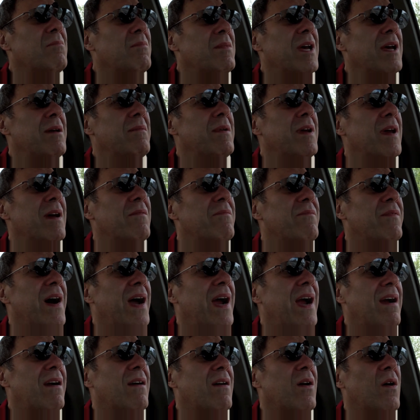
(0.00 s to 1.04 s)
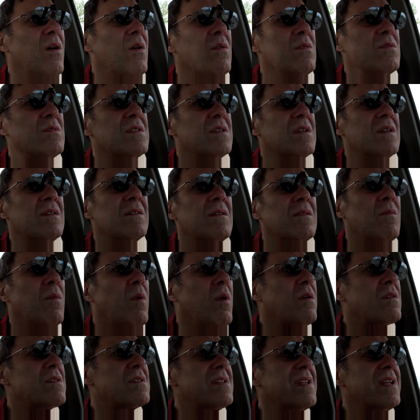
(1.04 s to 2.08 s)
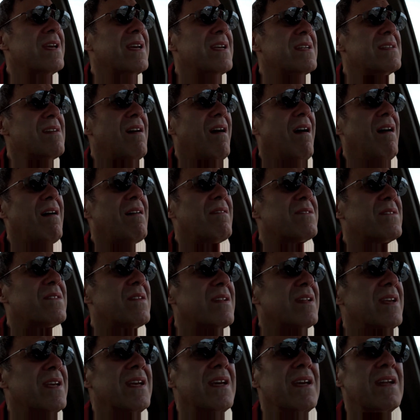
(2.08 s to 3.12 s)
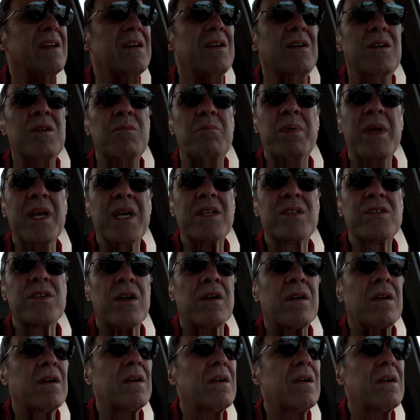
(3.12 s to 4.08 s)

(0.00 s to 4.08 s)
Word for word: Maybe a fire hose to wash things off so they get a good picture.